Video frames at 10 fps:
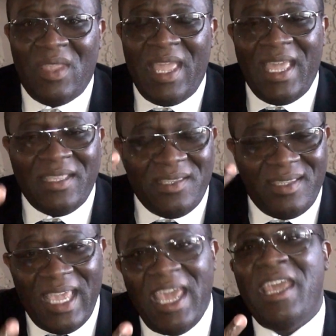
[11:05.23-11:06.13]
and
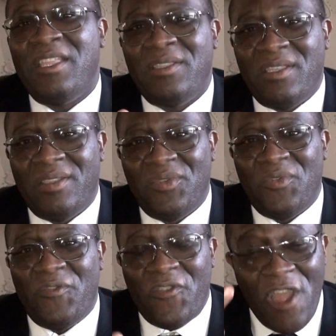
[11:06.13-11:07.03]
stand
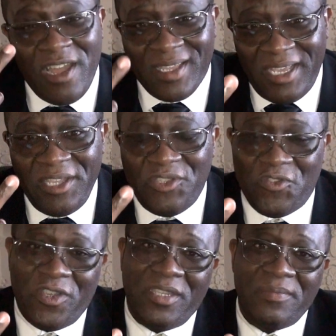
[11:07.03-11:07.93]
for our country,